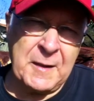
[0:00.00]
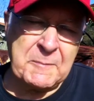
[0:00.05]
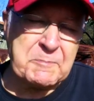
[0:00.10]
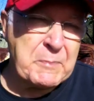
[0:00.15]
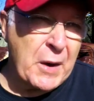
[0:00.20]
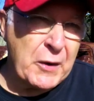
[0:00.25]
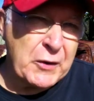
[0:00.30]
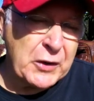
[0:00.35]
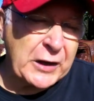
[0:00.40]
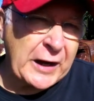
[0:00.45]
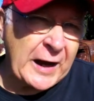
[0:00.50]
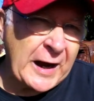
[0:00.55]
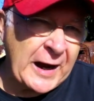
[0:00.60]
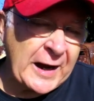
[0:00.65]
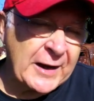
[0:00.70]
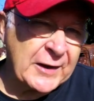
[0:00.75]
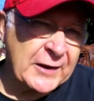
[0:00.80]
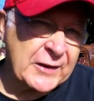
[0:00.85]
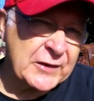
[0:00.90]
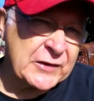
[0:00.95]

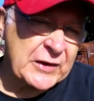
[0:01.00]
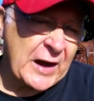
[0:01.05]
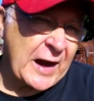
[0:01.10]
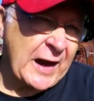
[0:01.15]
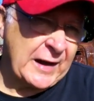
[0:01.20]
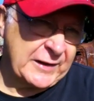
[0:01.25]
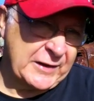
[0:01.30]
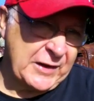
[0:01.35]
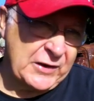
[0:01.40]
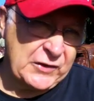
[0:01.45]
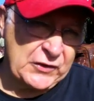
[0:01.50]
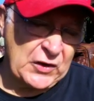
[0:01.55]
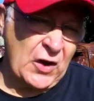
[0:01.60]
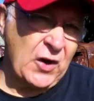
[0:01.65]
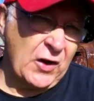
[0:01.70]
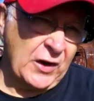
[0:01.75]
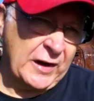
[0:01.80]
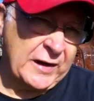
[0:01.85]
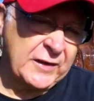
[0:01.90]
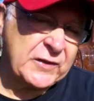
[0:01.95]
Motorkhanas are
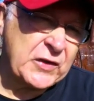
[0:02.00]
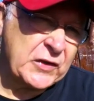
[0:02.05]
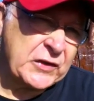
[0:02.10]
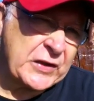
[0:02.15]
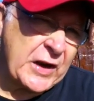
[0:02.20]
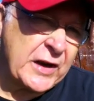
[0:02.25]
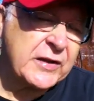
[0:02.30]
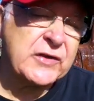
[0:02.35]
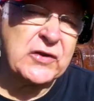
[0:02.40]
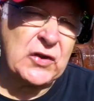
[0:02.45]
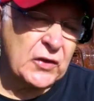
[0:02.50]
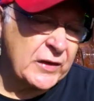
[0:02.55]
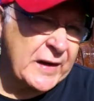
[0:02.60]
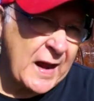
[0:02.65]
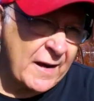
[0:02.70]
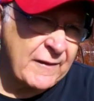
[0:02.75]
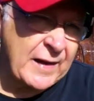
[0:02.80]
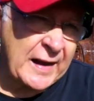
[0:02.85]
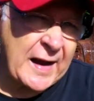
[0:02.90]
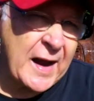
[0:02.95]
designed to test your
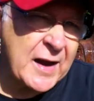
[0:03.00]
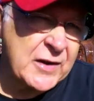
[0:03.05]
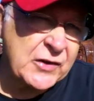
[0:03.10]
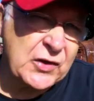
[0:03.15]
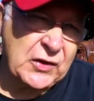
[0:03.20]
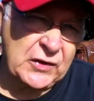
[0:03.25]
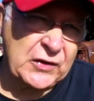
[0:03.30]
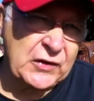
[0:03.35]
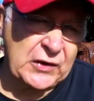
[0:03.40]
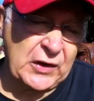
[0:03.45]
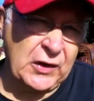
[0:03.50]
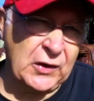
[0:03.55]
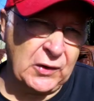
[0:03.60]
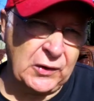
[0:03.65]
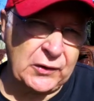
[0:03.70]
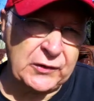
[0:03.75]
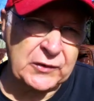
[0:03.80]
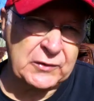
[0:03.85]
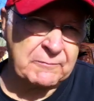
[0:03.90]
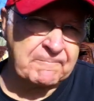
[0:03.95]
navigation
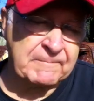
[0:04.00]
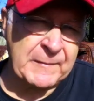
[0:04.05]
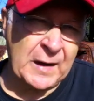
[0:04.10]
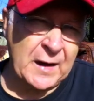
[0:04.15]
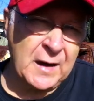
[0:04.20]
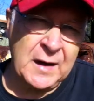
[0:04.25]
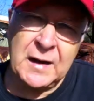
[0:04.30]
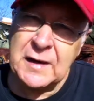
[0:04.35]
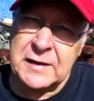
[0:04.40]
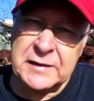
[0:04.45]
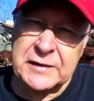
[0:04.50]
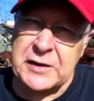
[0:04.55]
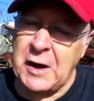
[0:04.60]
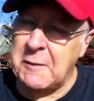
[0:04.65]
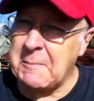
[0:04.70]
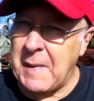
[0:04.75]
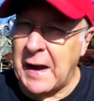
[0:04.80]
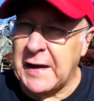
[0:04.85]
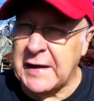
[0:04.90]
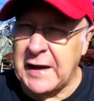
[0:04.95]
skills. So
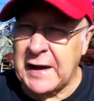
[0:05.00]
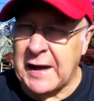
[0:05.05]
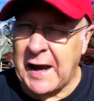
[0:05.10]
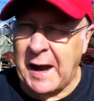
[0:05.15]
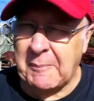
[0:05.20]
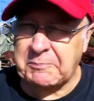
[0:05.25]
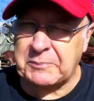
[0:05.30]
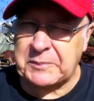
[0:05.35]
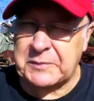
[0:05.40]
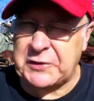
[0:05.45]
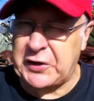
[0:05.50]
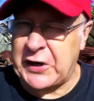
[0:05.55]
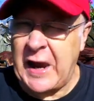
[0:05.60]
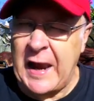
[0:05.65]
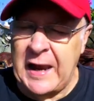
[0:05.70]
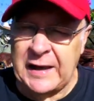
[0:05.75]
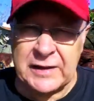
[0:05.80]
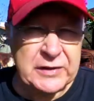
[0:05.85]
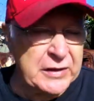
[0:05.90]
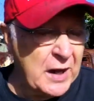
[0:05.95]
making up
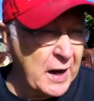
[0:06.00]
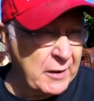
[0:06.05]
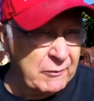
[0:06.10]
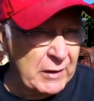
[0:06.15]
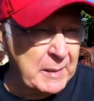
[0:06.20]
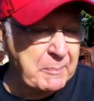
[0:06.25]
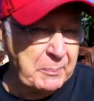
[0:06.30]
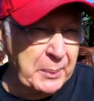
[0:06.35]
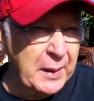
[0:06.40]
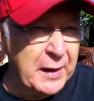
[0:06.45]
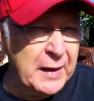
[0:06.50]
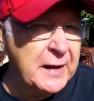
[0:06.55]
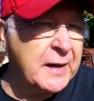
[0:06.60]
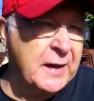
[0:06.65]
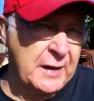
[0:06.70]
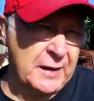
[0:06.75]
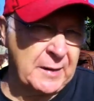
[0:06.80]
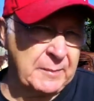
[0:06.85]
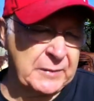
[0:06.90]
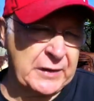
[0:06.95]
chants and
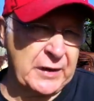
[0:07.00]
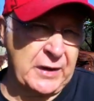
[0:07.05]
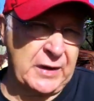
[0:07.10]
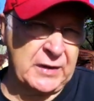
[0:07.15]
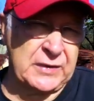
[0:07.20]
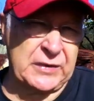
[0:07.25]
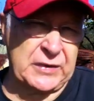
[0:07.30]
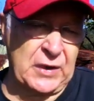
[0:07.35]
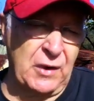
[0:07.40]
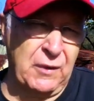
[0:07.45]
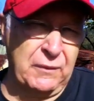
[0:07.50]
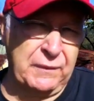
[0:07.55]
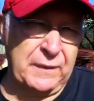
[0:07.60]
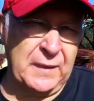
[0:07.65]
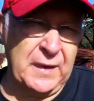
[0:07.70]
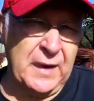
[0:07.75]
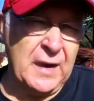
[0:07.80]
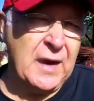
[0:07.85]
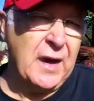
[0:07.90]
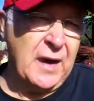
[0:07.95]
repeating them to yourself
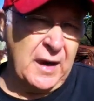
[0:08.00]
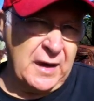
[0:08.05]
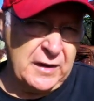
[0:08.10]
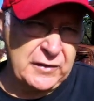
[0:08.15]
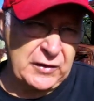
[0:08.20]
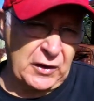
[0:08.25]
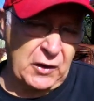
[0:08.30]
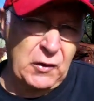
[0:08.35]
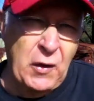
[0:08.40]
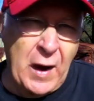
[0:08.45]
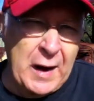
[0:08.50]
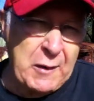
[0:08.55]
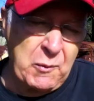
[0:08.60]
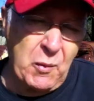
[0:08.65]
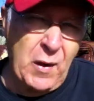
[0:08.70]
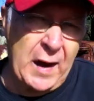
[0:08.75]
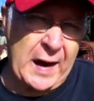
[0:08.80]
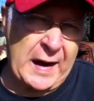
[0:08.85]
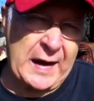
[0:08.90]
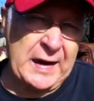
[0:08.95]
is a great
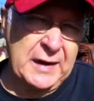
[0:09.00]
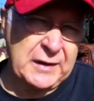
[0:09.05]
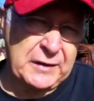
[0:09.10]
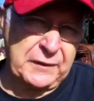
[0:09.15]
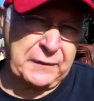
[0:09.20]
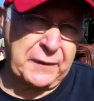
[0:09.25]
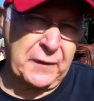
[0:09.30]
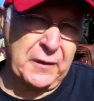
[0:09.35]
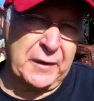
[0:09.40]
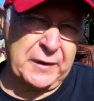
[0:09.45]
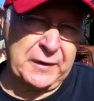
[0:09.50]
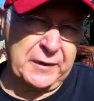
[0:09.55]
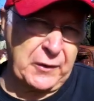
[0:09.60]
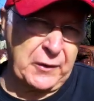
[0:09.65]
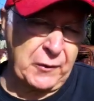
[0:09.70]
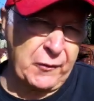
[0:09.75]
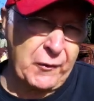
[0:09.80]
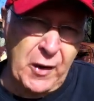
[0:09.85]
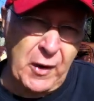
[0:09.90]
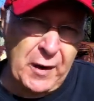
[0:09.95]
way to find
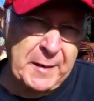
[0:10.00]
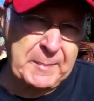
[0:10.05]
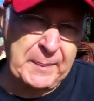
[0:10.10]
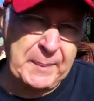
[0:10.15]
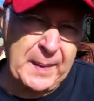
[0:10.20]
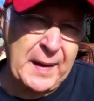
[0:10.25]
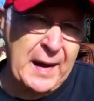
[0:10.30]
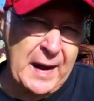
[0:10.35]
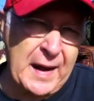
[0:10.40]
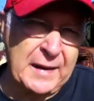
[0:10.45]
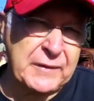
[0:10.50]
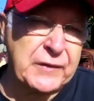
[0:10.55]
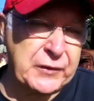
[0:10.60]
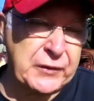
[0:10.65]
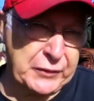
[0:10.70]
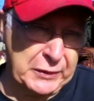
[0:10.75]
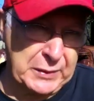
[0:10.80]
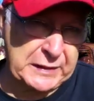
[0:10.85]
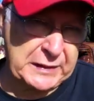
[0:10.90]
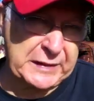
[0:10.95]
the right path
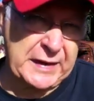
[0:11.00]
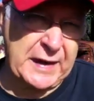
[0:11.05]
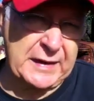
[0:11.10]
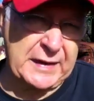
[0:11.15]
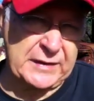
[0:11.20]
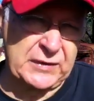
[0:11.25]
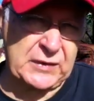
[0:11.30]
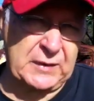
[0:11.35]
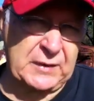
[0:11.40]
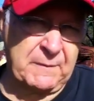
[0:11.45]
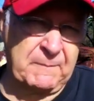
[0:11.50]
through a test.